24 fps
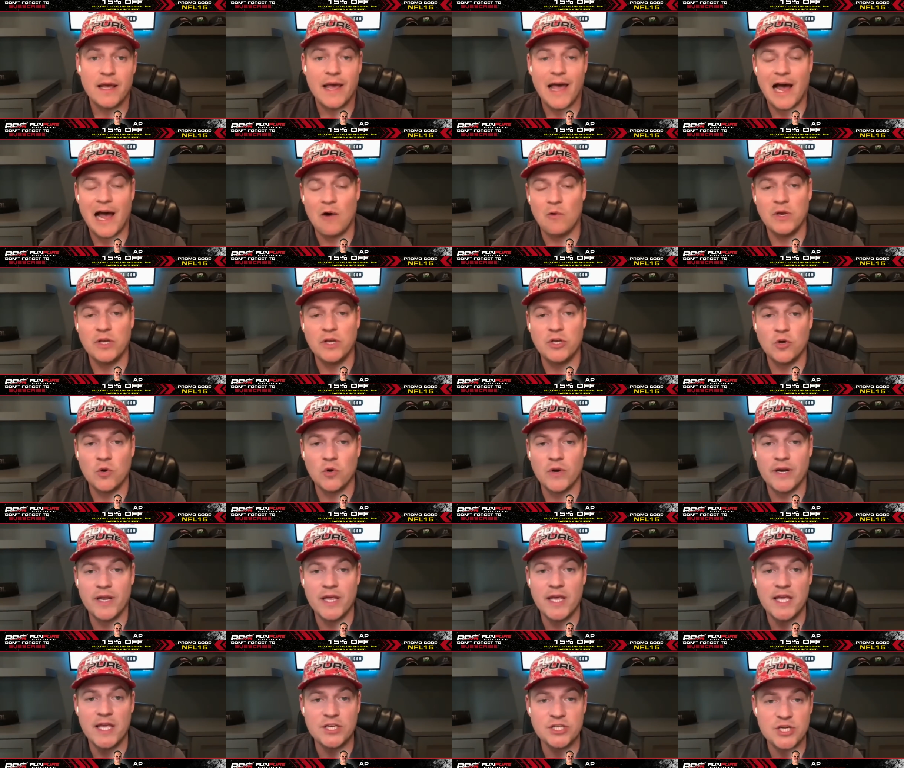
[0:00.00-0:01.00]
How we do it
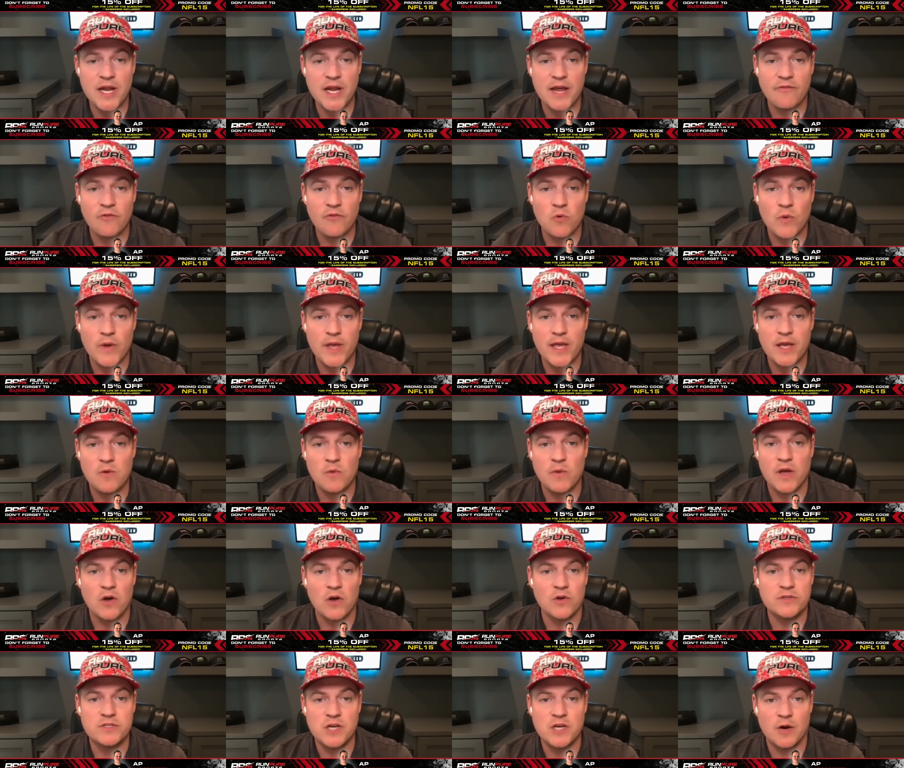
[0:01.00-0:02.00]
each and every week, we
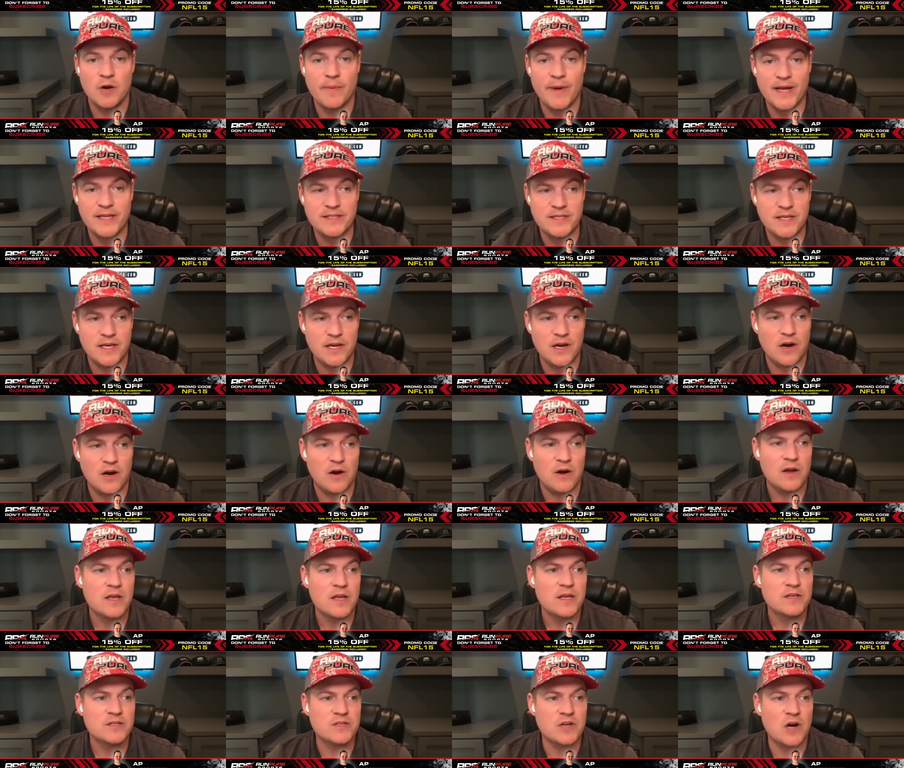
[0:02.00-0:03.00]
go tier by
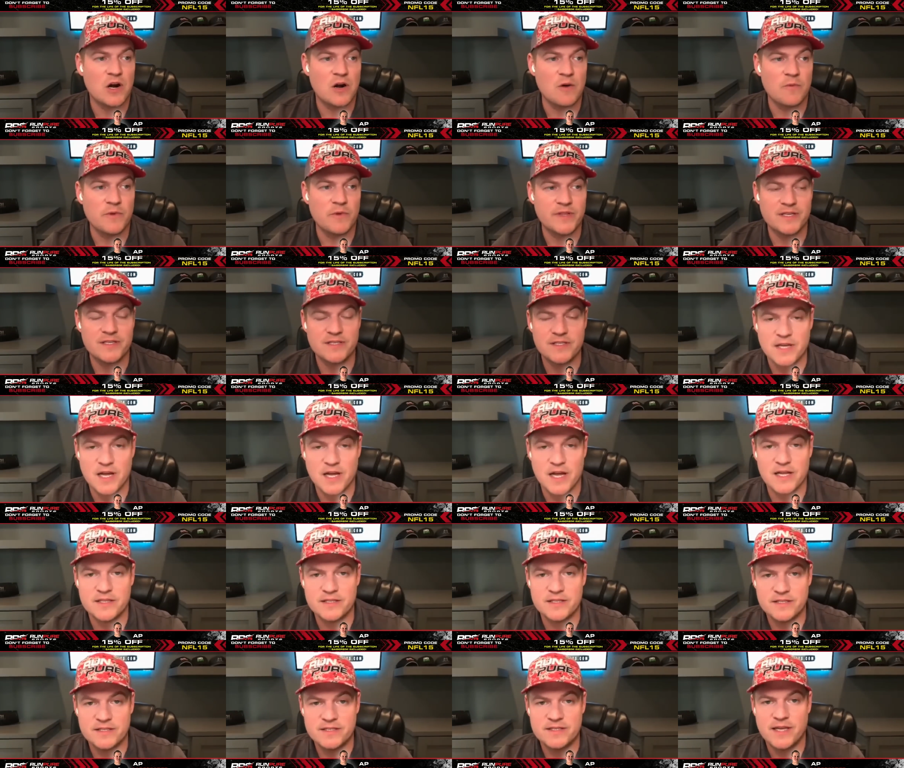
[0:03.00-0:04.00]
tier, starting with the
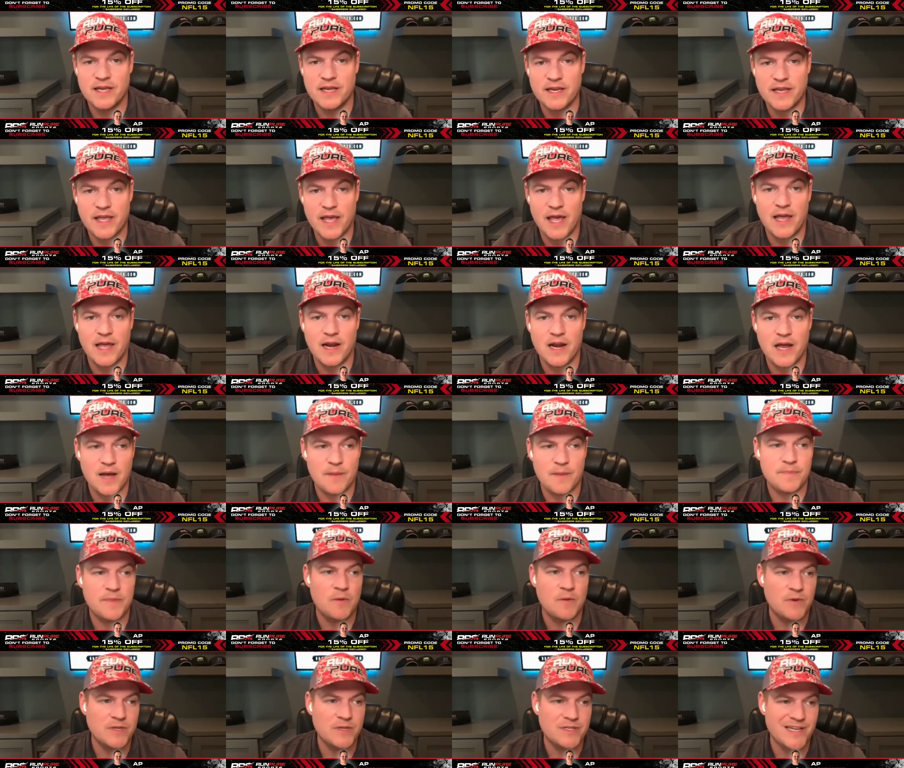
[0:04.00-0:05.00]
studs, 10K and
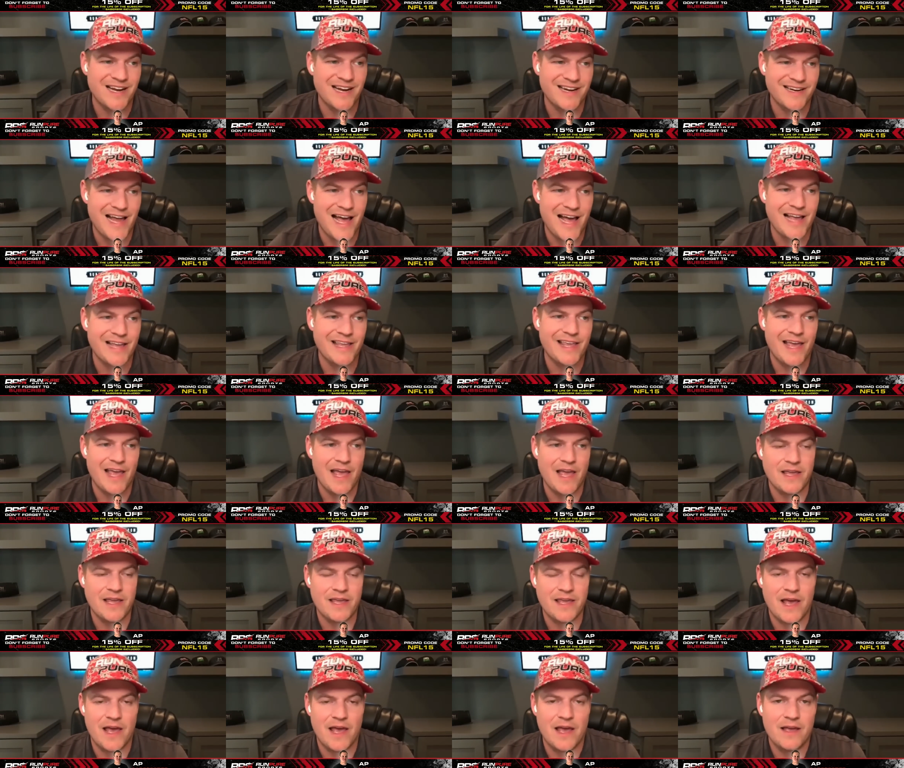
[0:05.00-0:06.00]
up. Then we talk
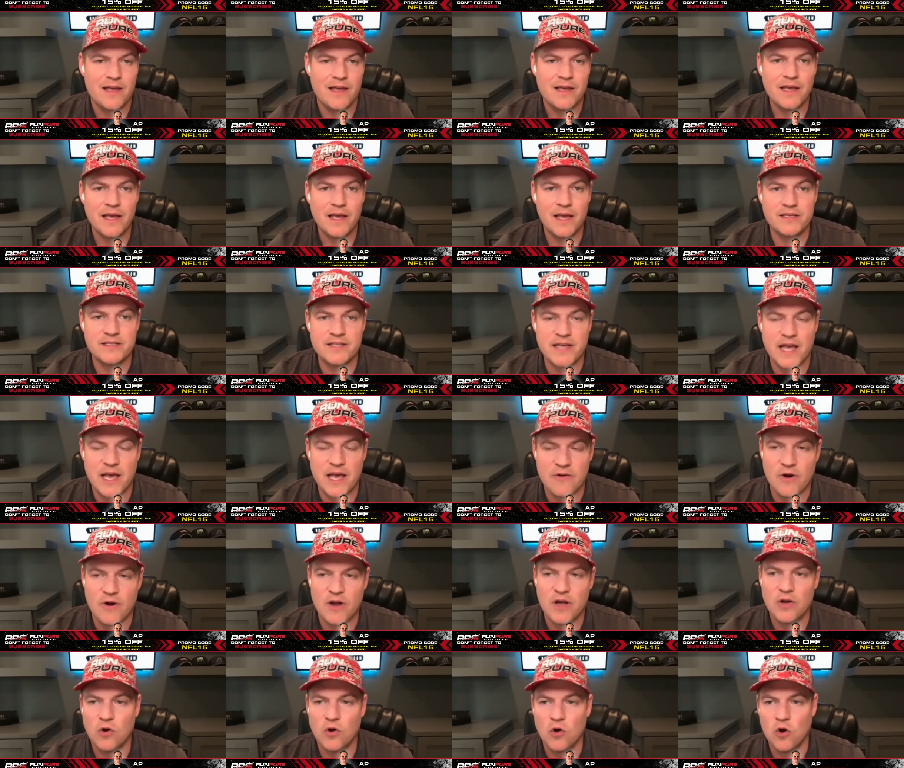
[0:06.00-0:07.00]
9K, 8K,
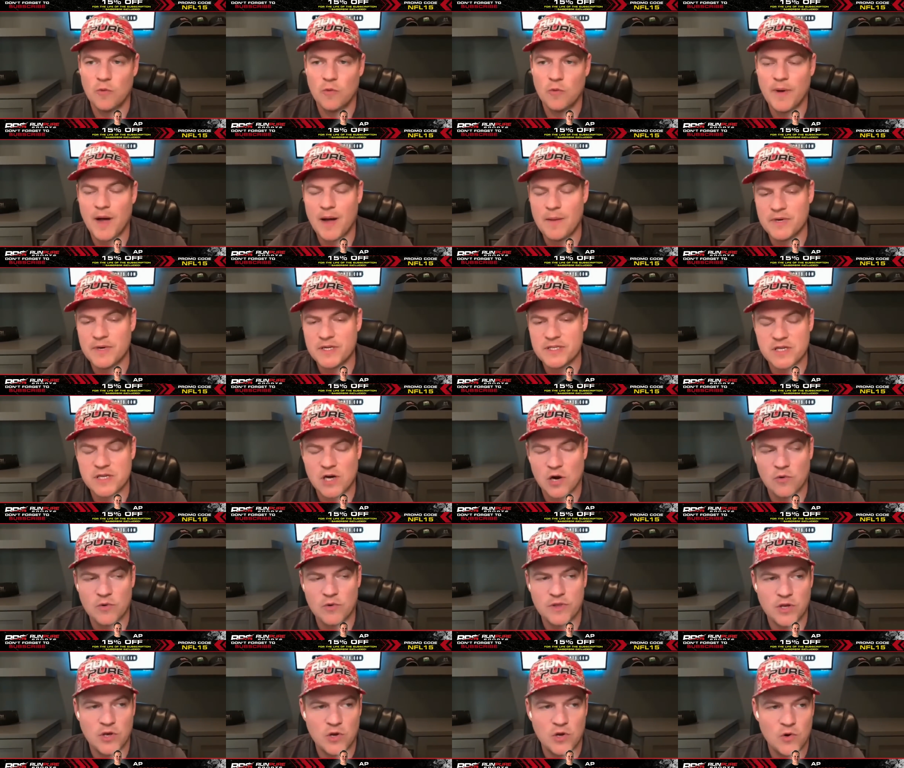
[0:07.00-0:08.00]
etc. Hoop, I'm going to start
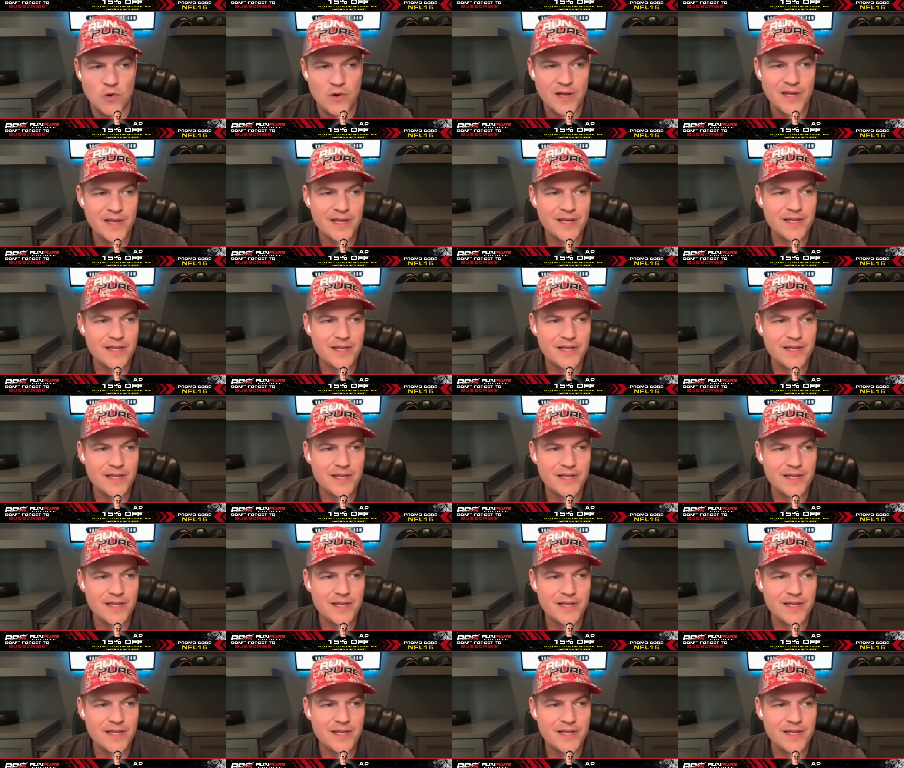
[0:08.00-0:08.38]
with you.